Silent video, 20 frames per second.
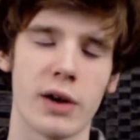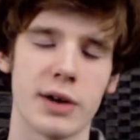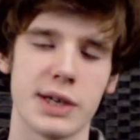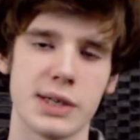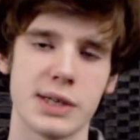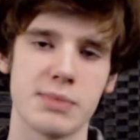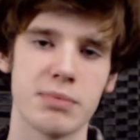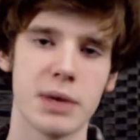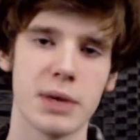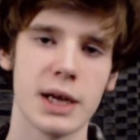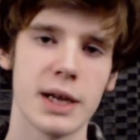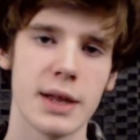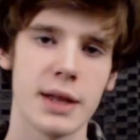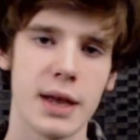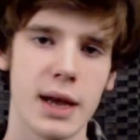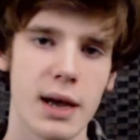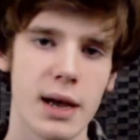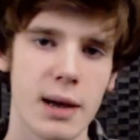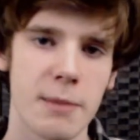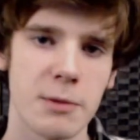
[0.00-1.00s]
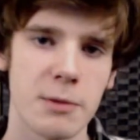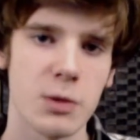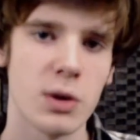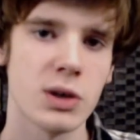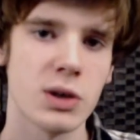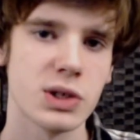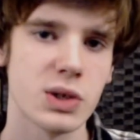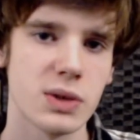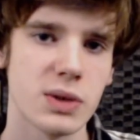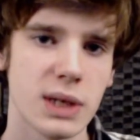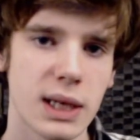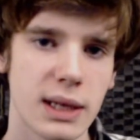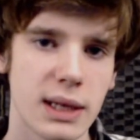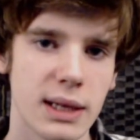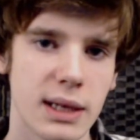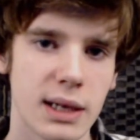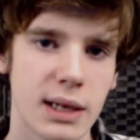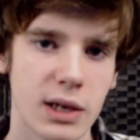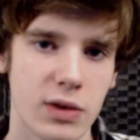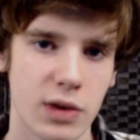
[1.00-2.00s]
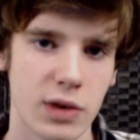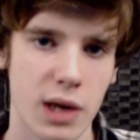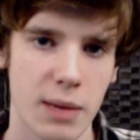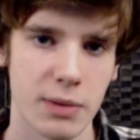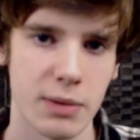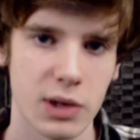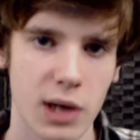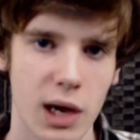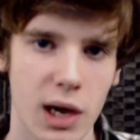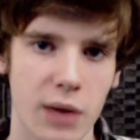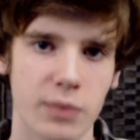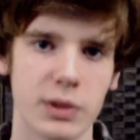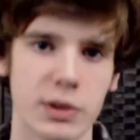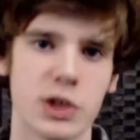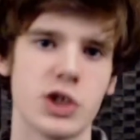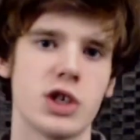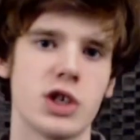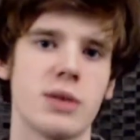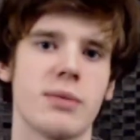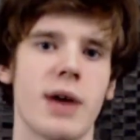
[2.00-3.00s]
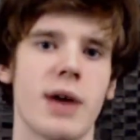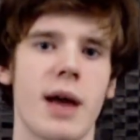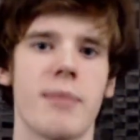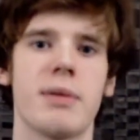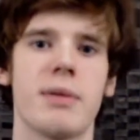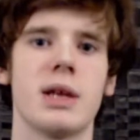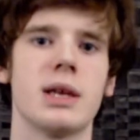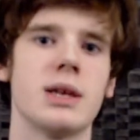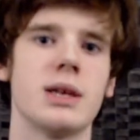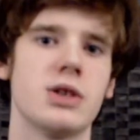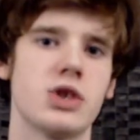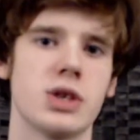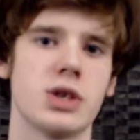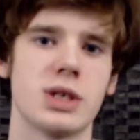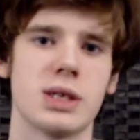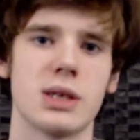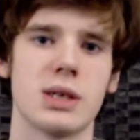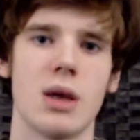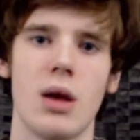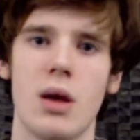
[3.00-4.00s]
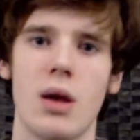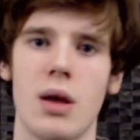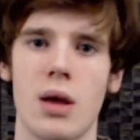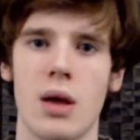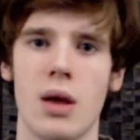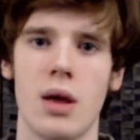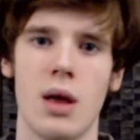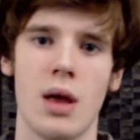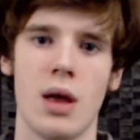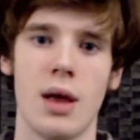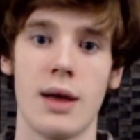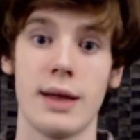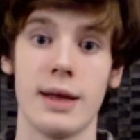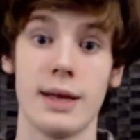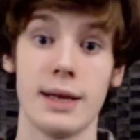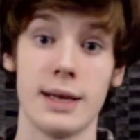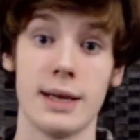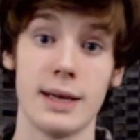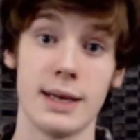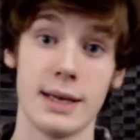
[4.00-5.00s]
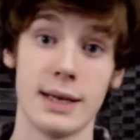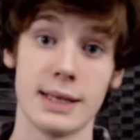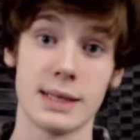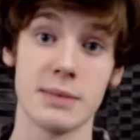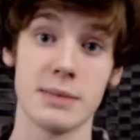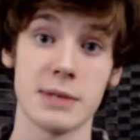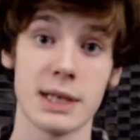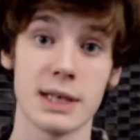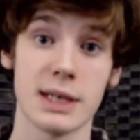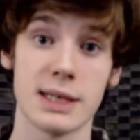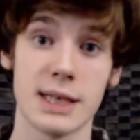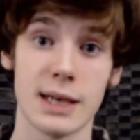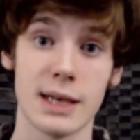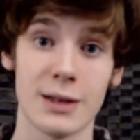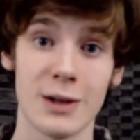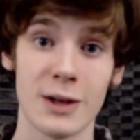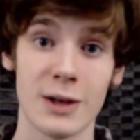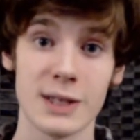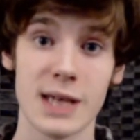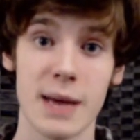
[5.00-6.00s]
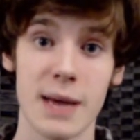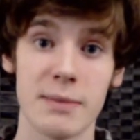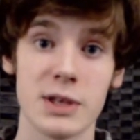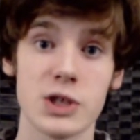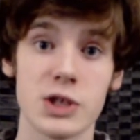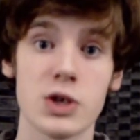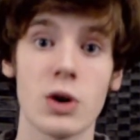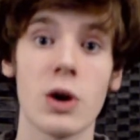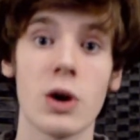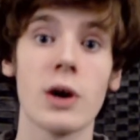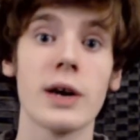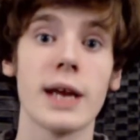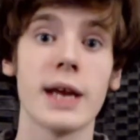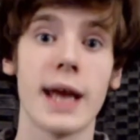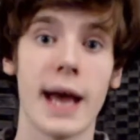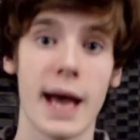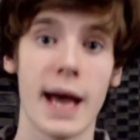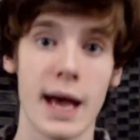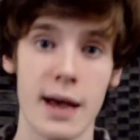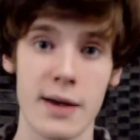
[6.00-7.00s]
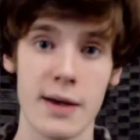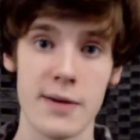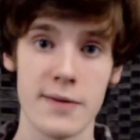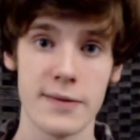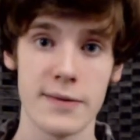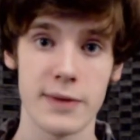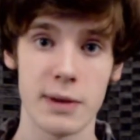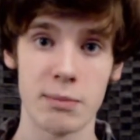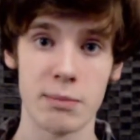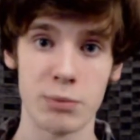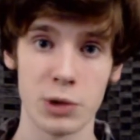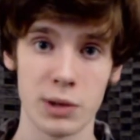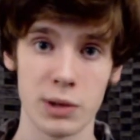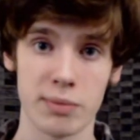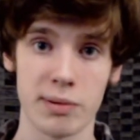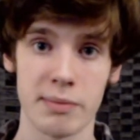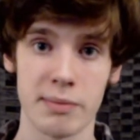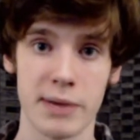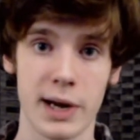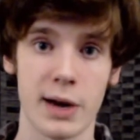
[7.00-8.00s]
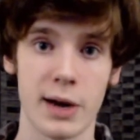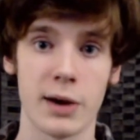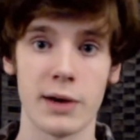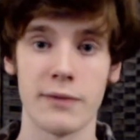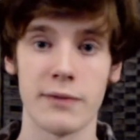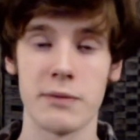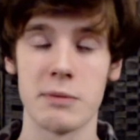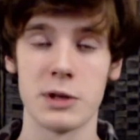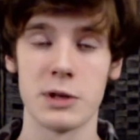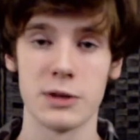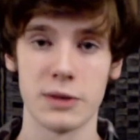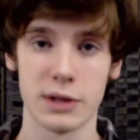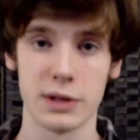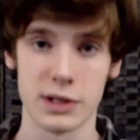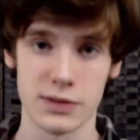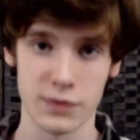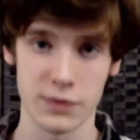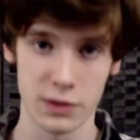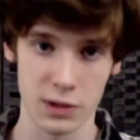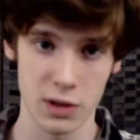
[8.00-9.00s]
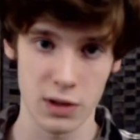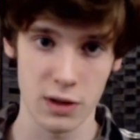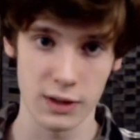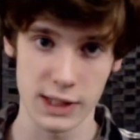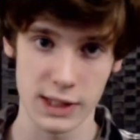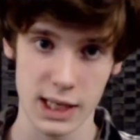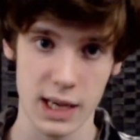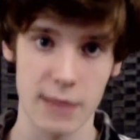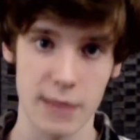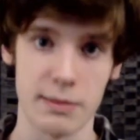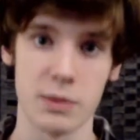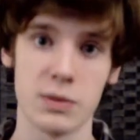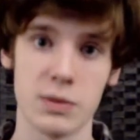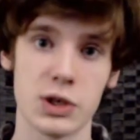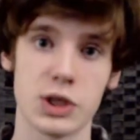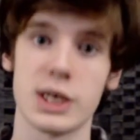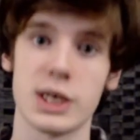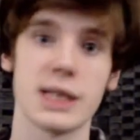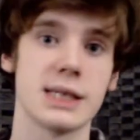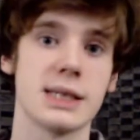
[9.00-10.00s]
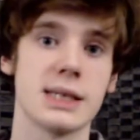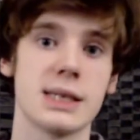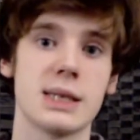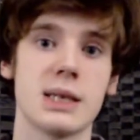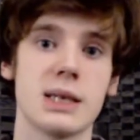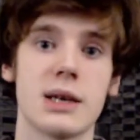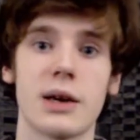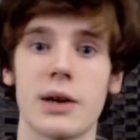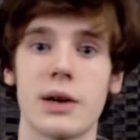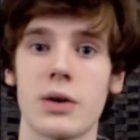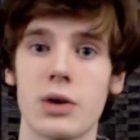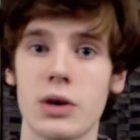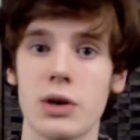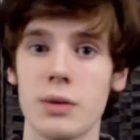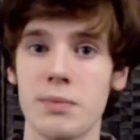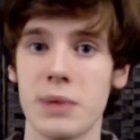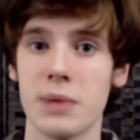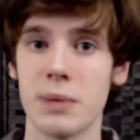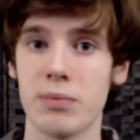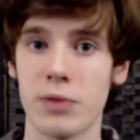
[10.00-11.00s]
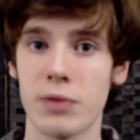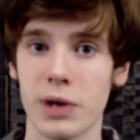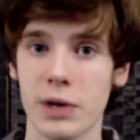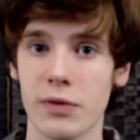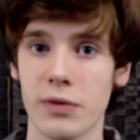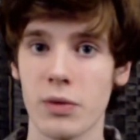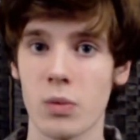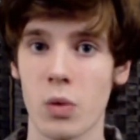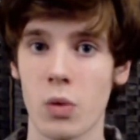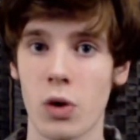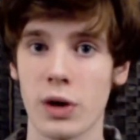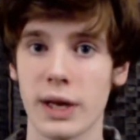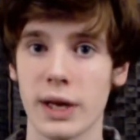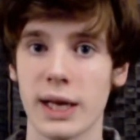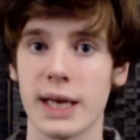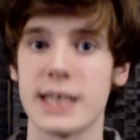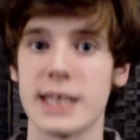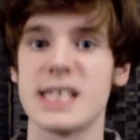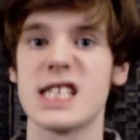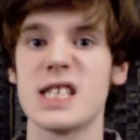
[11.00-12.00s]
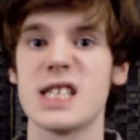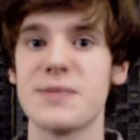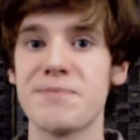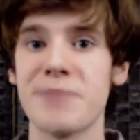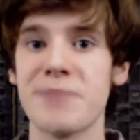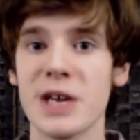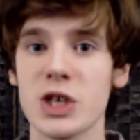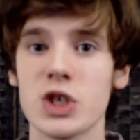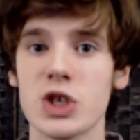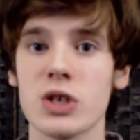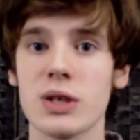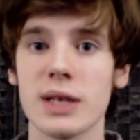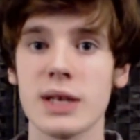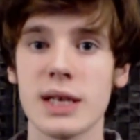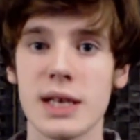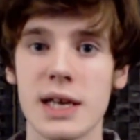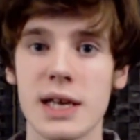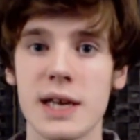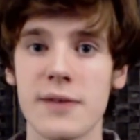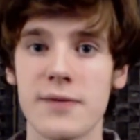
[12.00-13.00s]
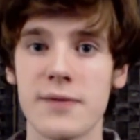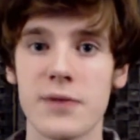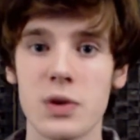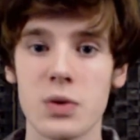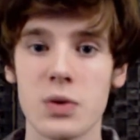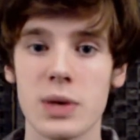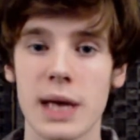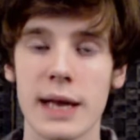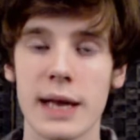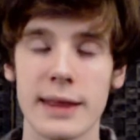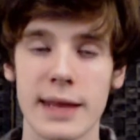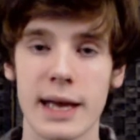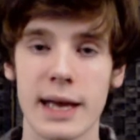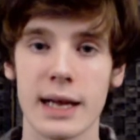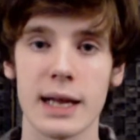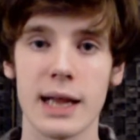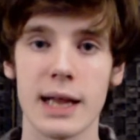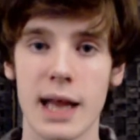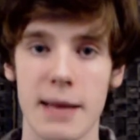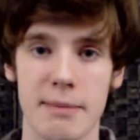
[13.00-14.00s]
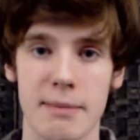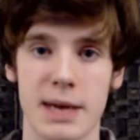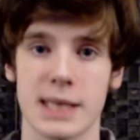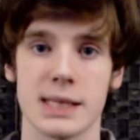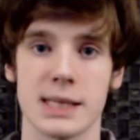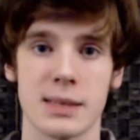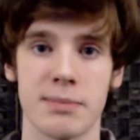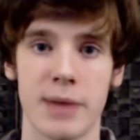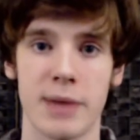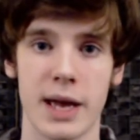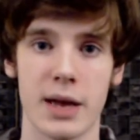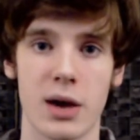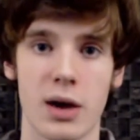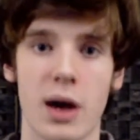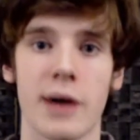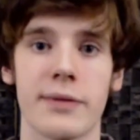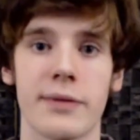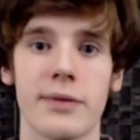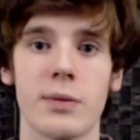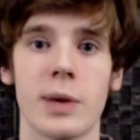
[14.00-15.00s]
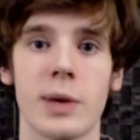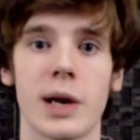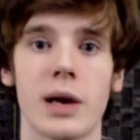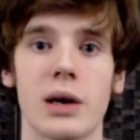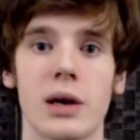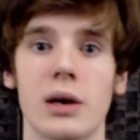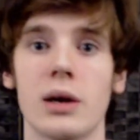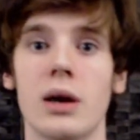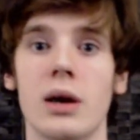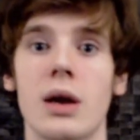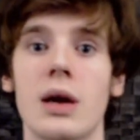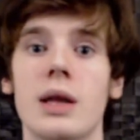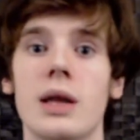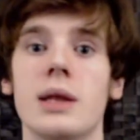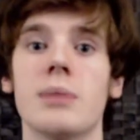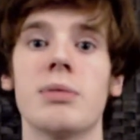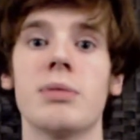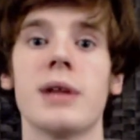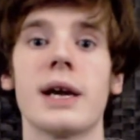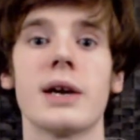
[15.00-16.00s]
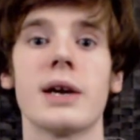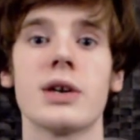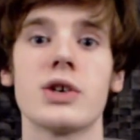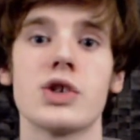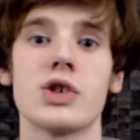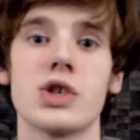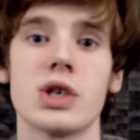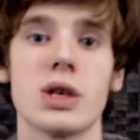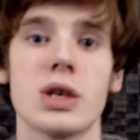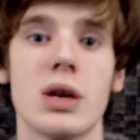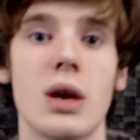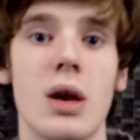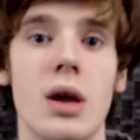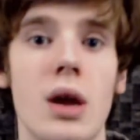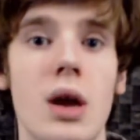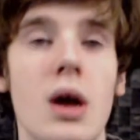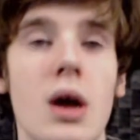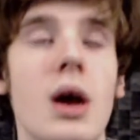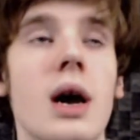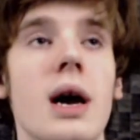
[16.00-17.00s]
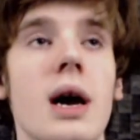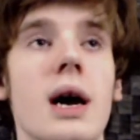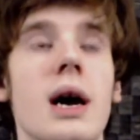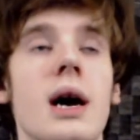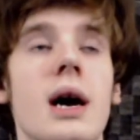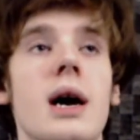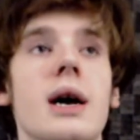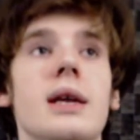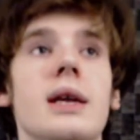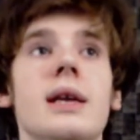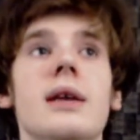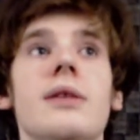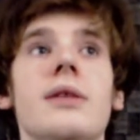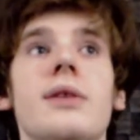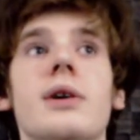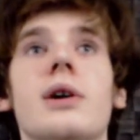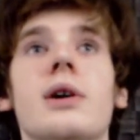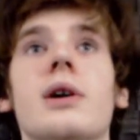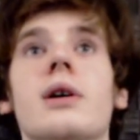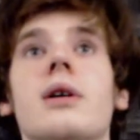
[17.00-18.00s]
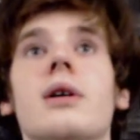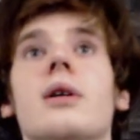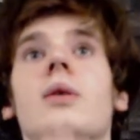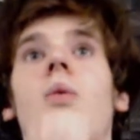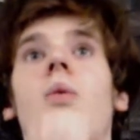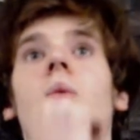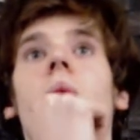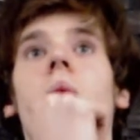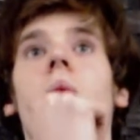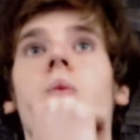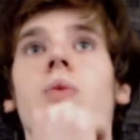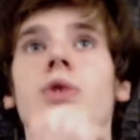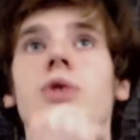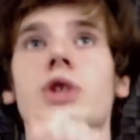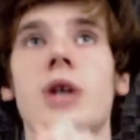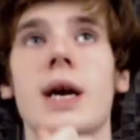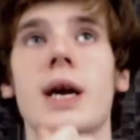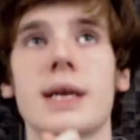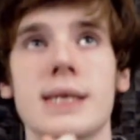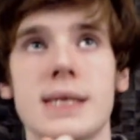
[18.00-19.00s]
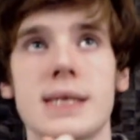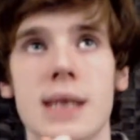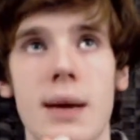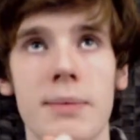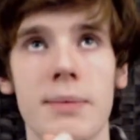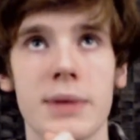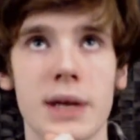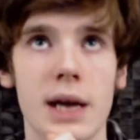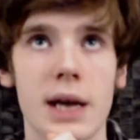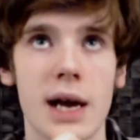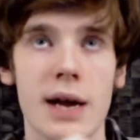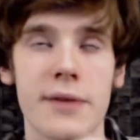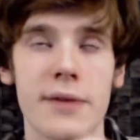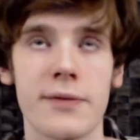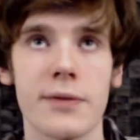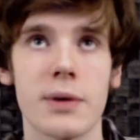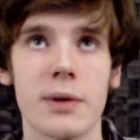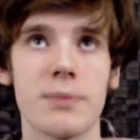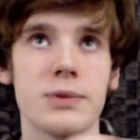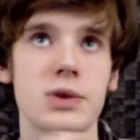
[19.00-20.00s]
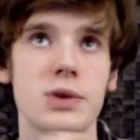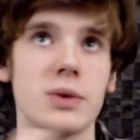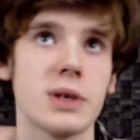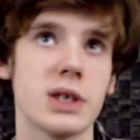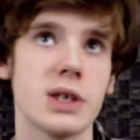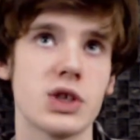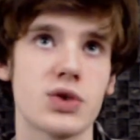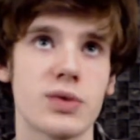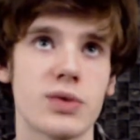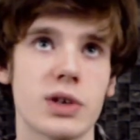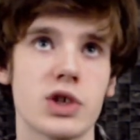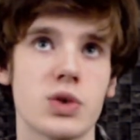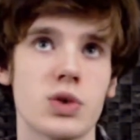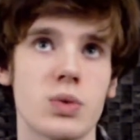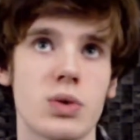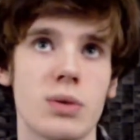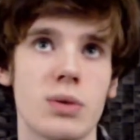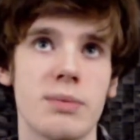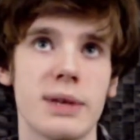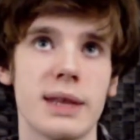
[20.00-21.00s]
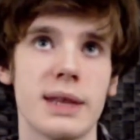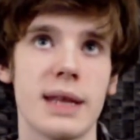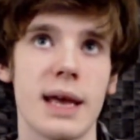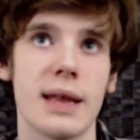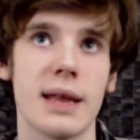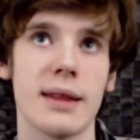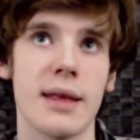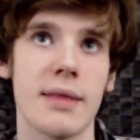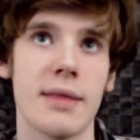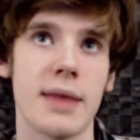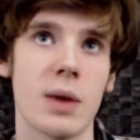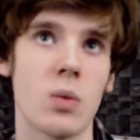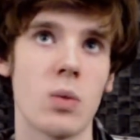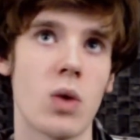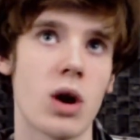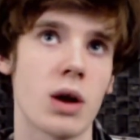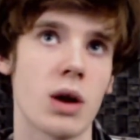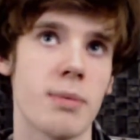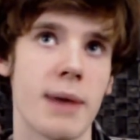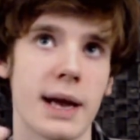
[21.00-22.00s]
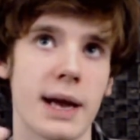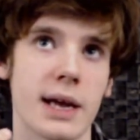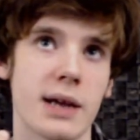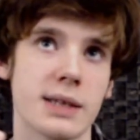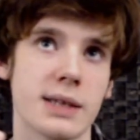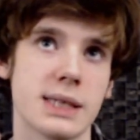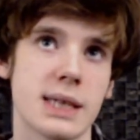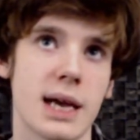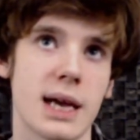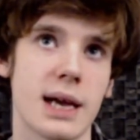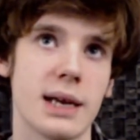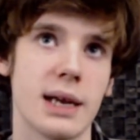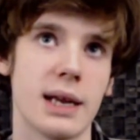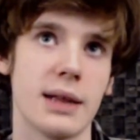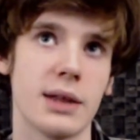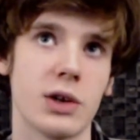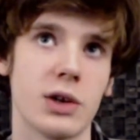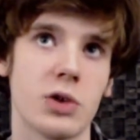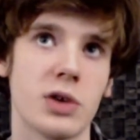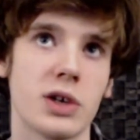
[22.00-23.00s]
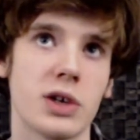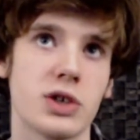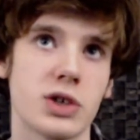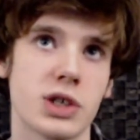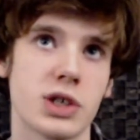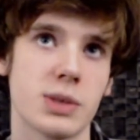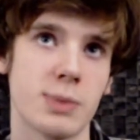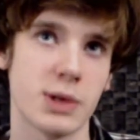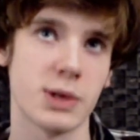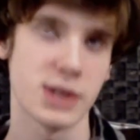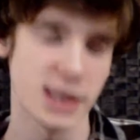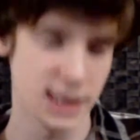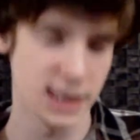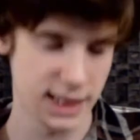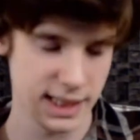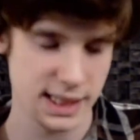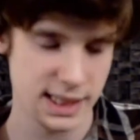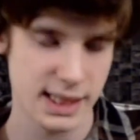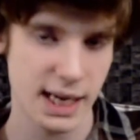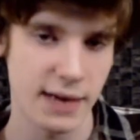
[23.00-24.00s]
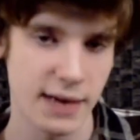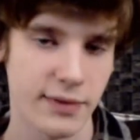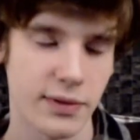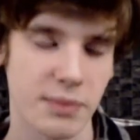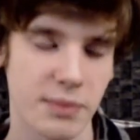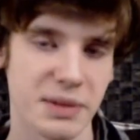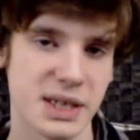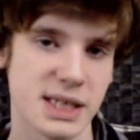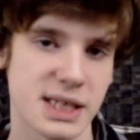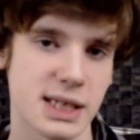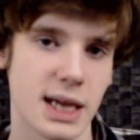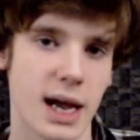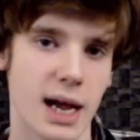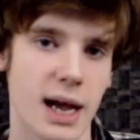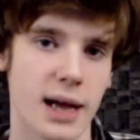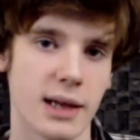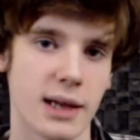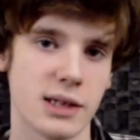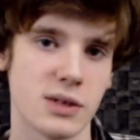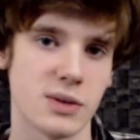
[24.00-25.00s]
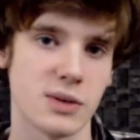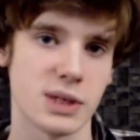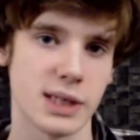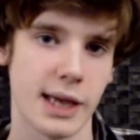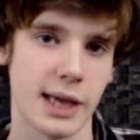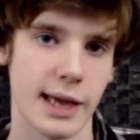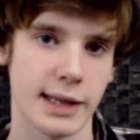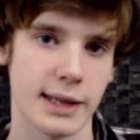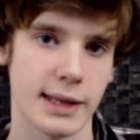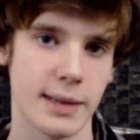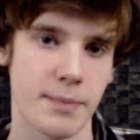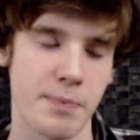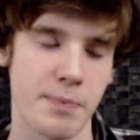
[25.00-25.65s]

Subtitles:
but you also need the Necronomicon, which in my opinion is just seems like it'd take a long time unless you already have a book prepared if you've been doing this for a long time, in which case this scenario could be pretty rewarding, especially if you get that climax to pay off, where the players either try to stop the guy from doing his ritual, but then they walk back outside and the creature's supposed to descend from the sky to attack them.